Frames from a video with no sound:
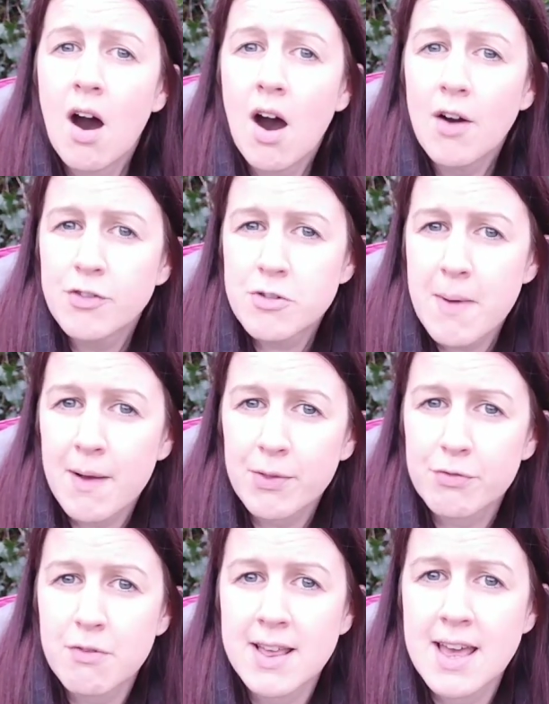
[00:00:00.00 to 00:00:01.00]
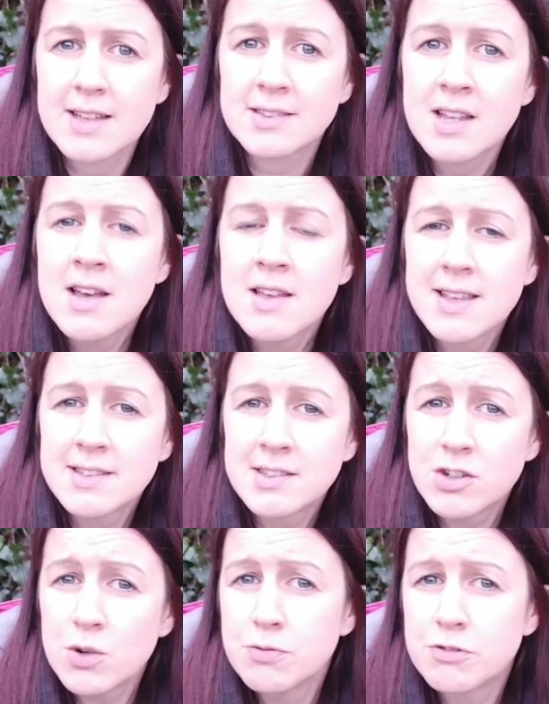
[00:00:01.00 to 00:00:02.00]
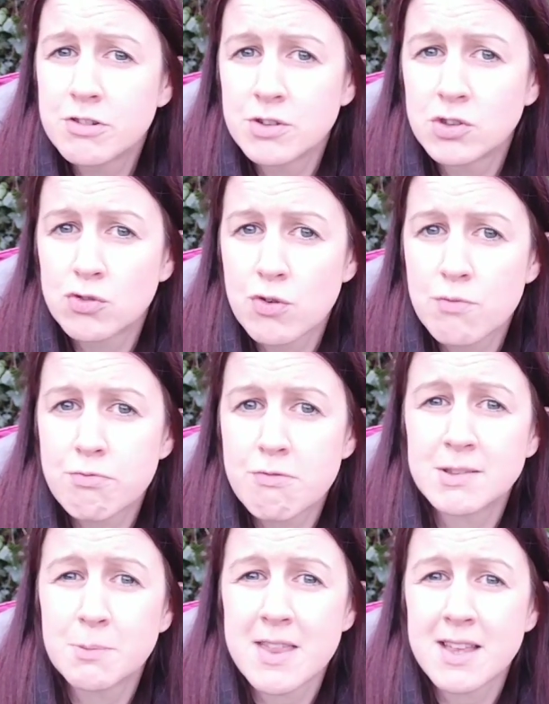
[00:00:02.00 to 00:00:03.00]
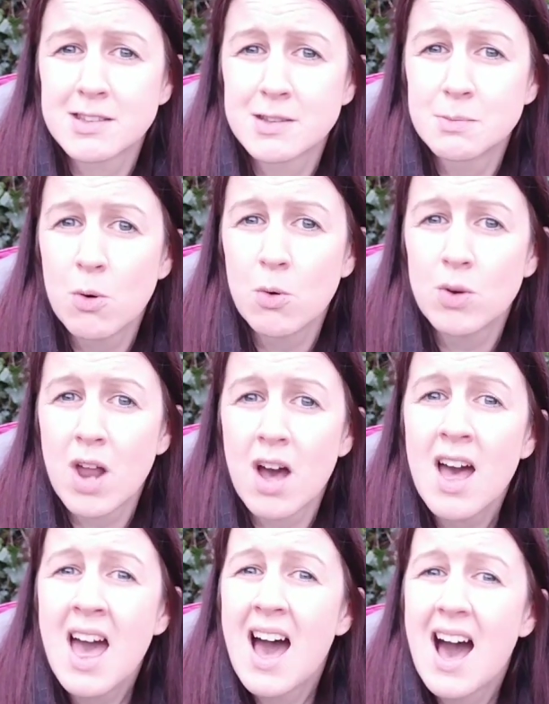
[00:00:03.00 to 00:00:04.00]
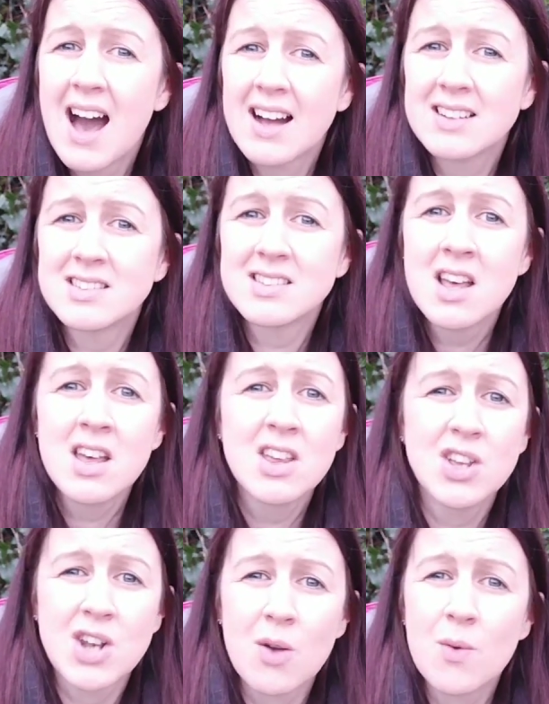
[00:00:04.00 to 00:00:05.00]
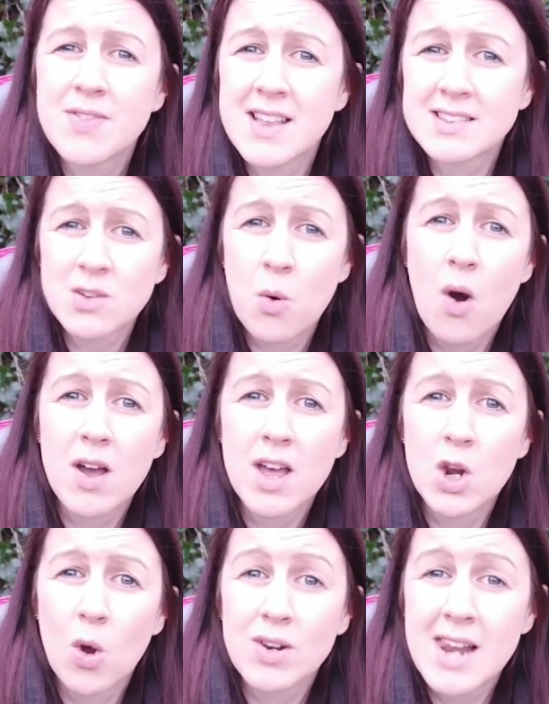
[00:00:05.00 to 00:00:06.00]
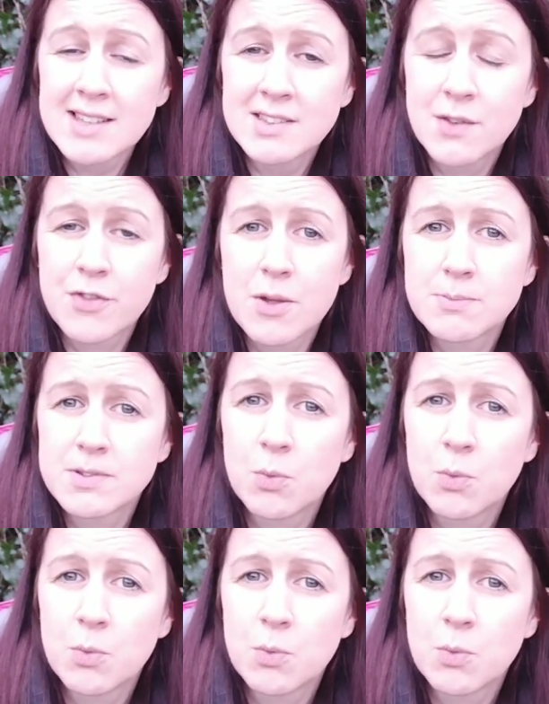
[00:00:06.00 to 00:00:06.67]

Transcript: after about three years, they still produce strawberries, but they're smaller and, you know, there's quite a lot less of them.